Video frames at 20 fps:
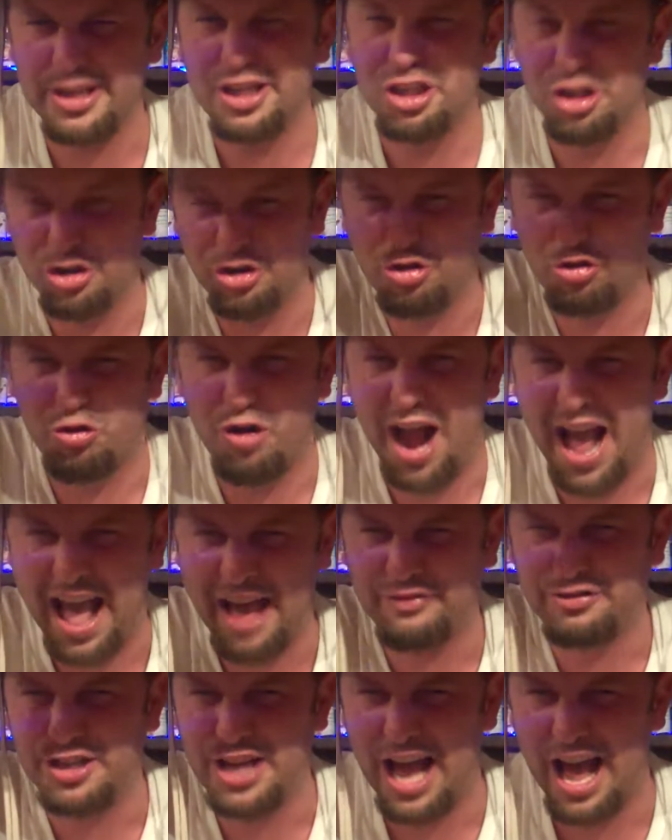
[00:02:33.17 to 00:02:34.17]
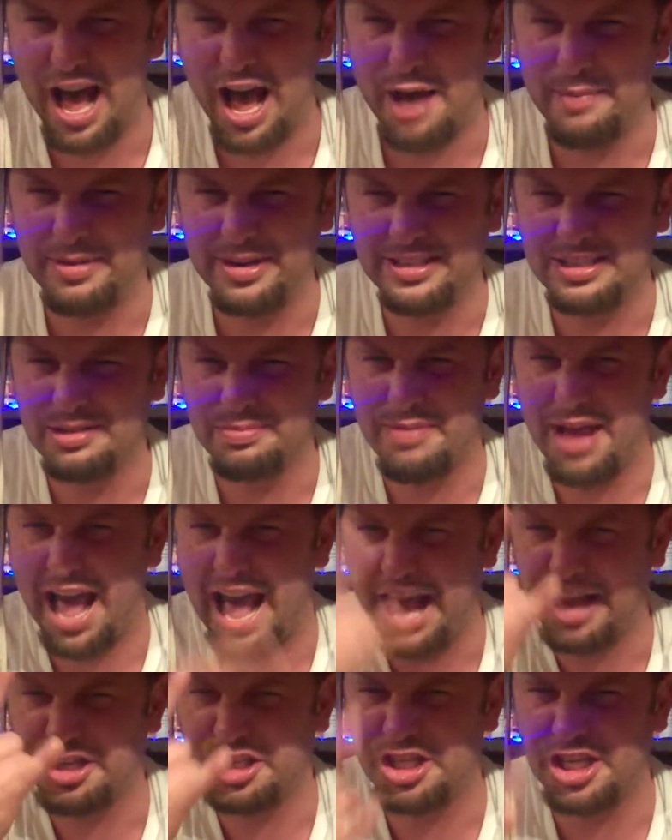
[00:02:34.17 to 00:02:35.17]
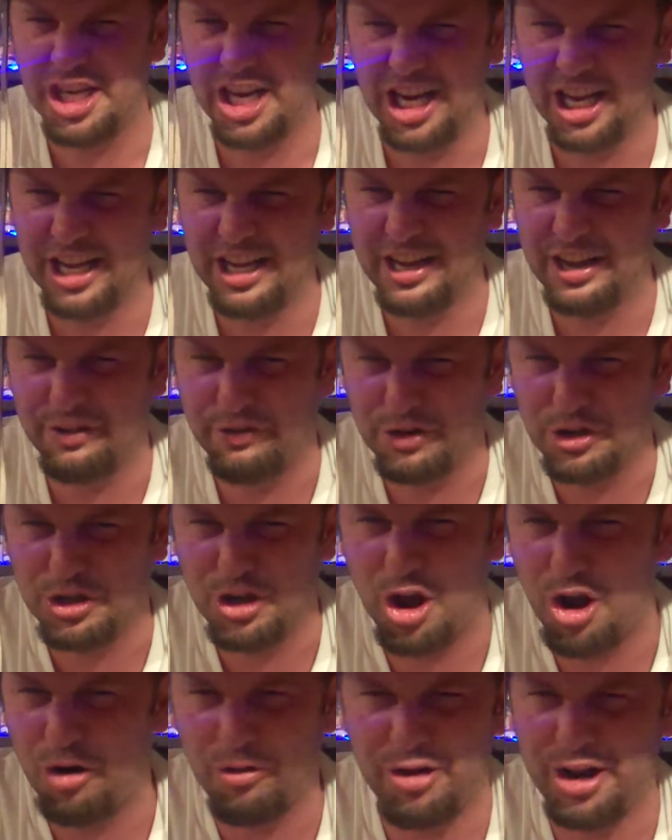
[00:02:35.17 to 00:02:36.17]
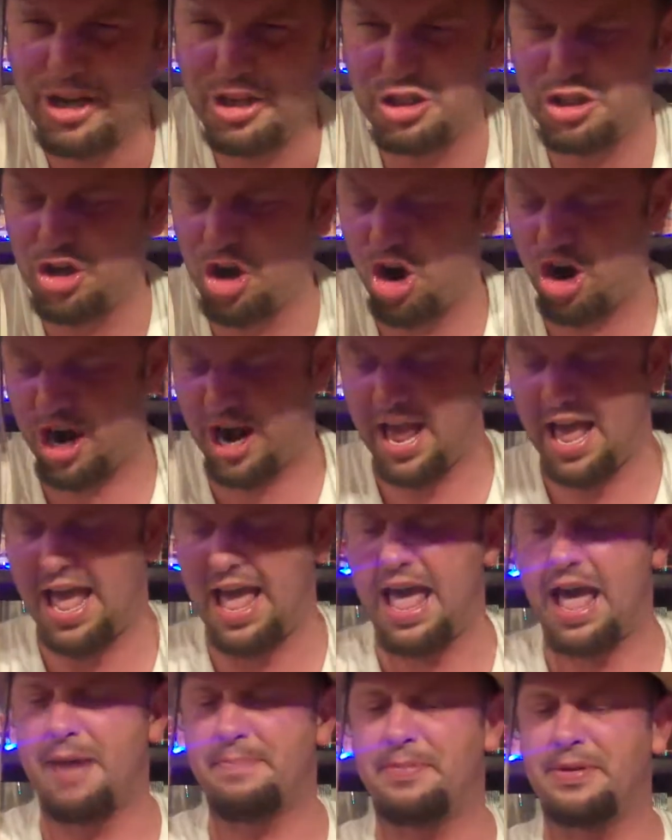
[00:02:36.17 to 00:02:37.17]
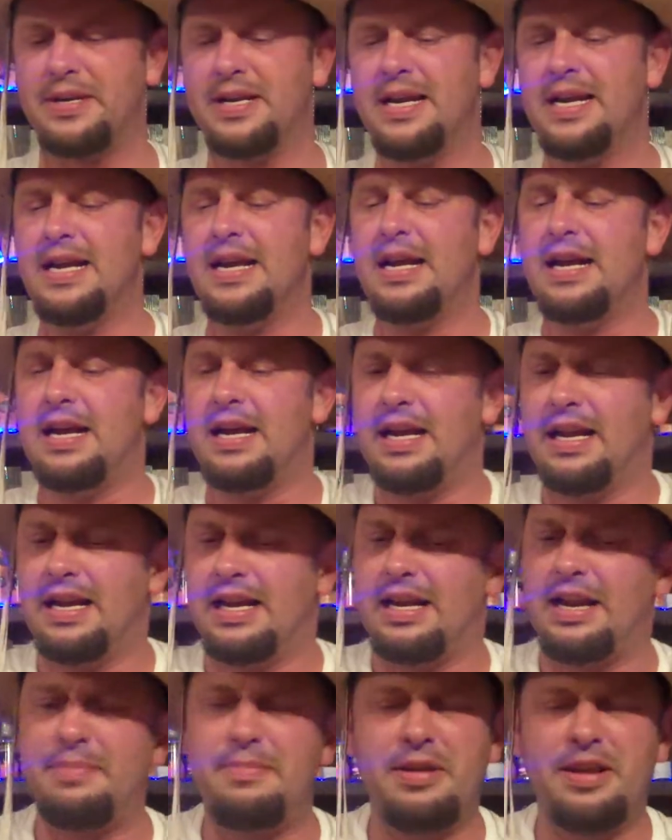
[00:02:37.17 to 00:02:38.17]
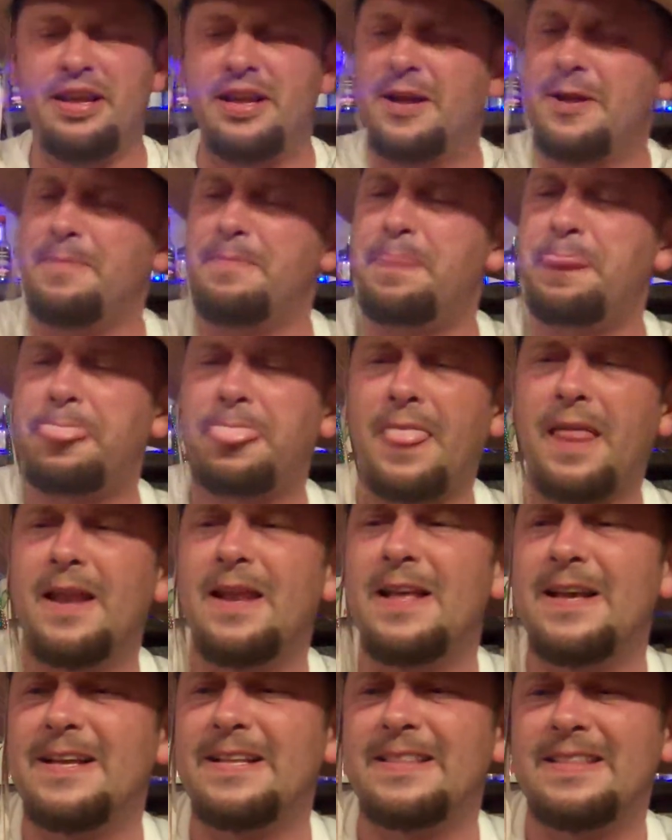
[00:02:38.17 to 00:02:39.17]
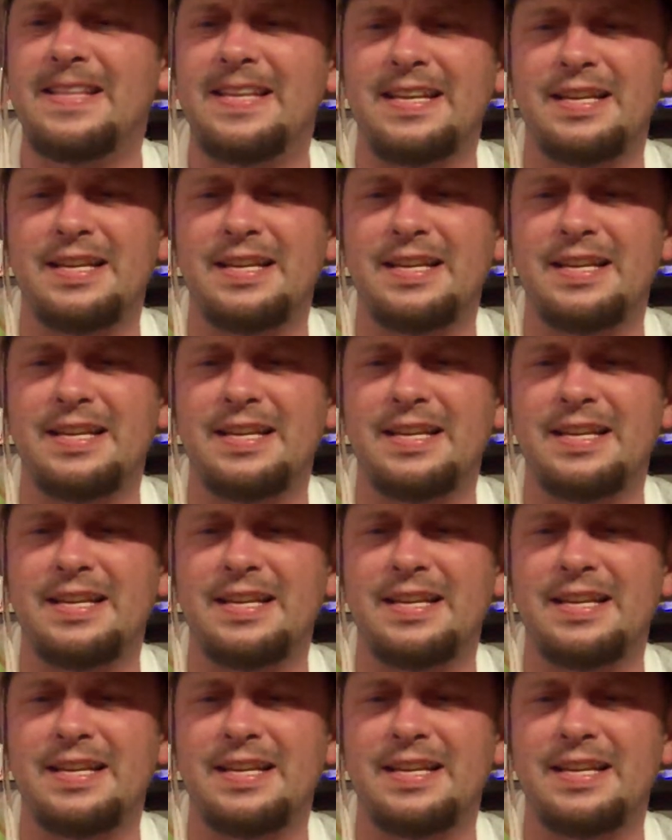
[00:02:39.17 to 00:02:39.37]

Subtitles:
It's draft time and some action love is already starting to happen. Let me look at